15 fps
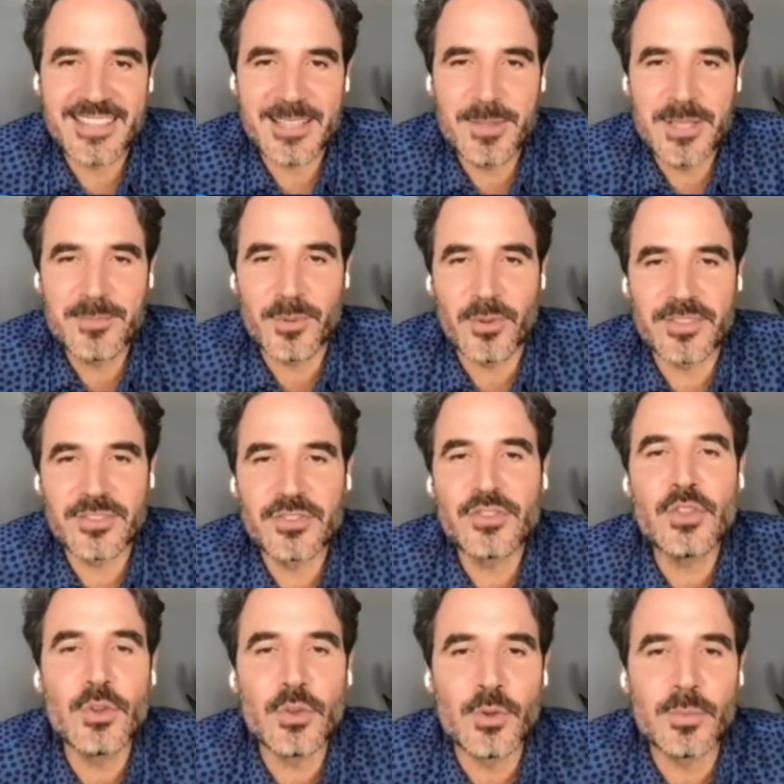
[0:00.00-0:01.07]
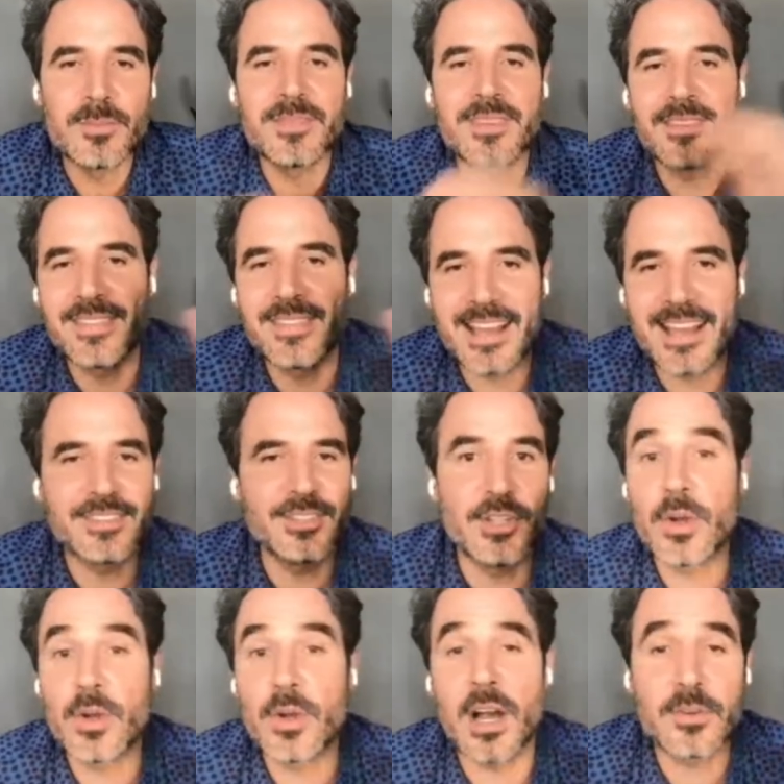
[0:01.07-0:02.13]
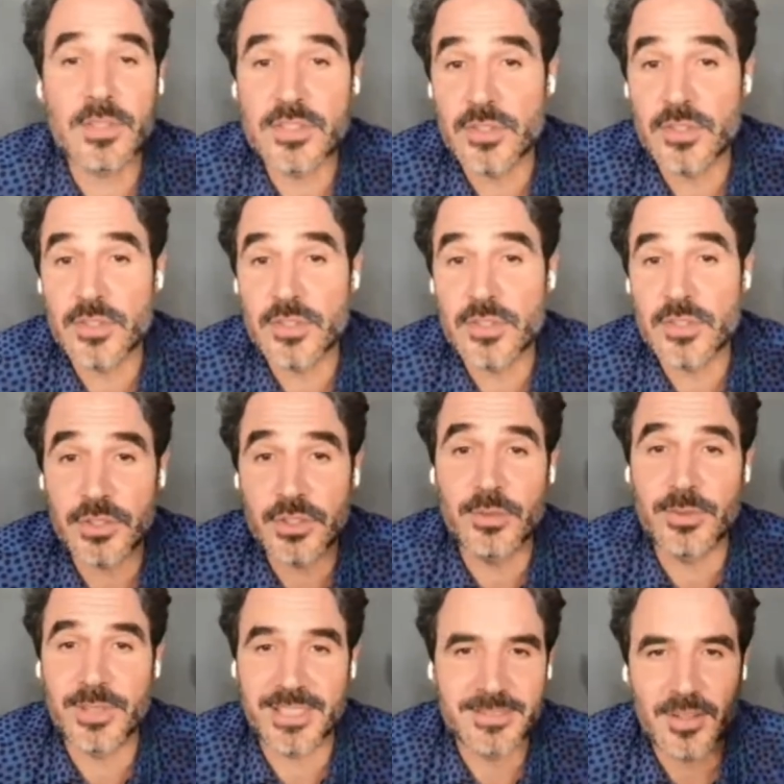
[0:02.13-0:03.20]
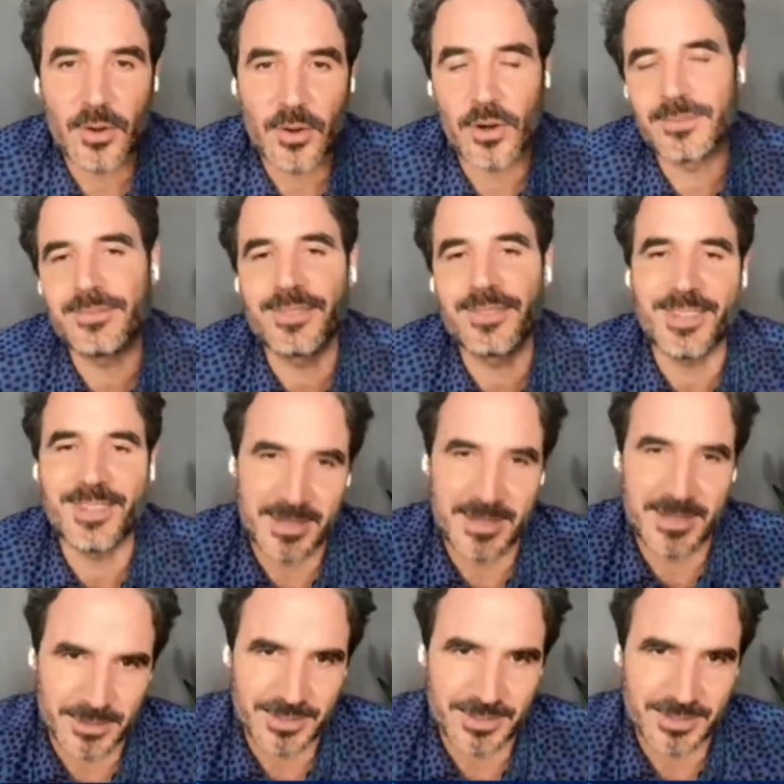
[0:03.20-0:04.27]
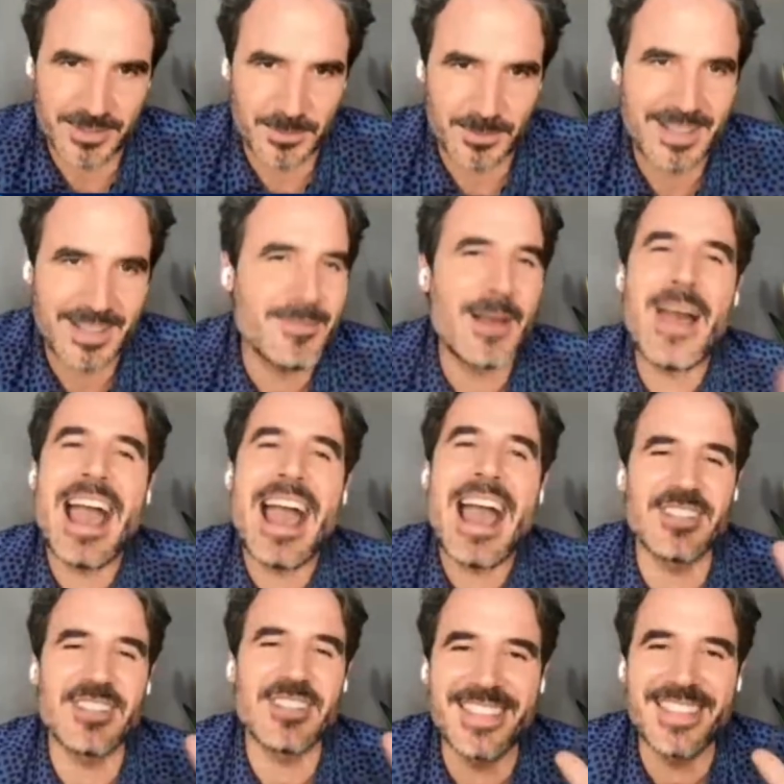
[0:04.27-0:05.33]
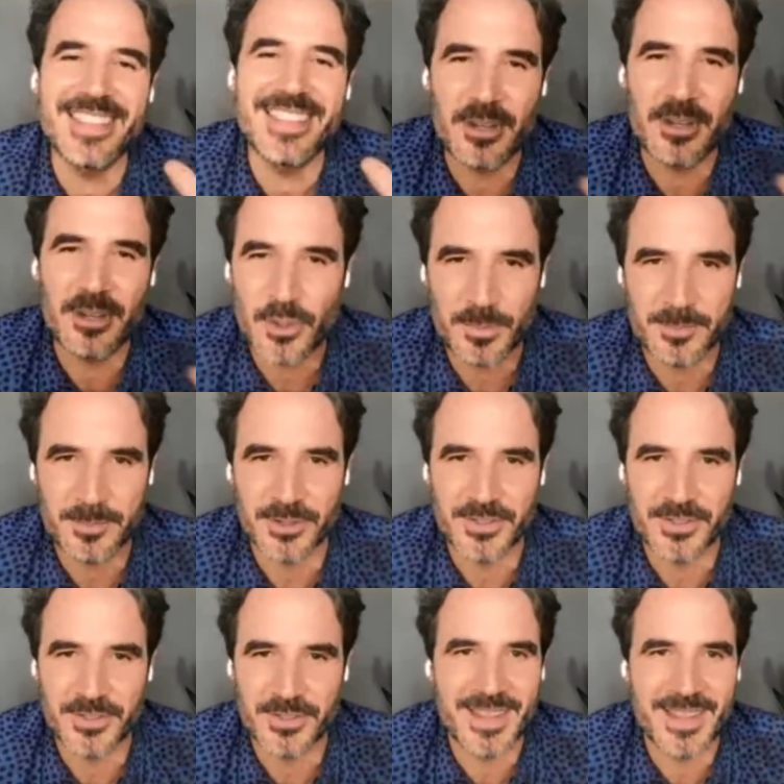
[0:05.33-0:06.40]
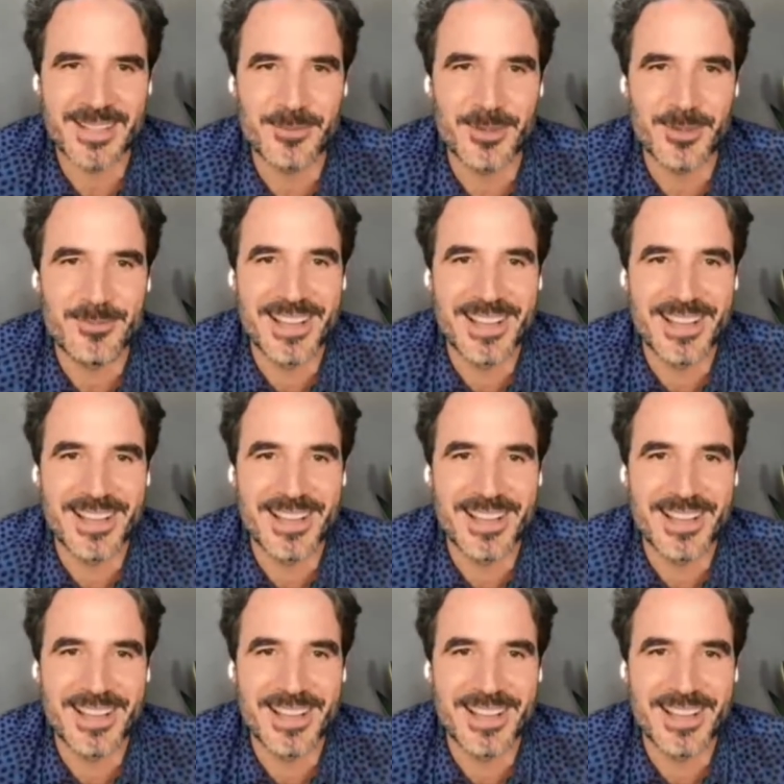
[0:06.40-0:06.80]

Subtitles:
I think people assume that, Congress knows what they're doing, or some people assume. And actually, I think very few people assume that.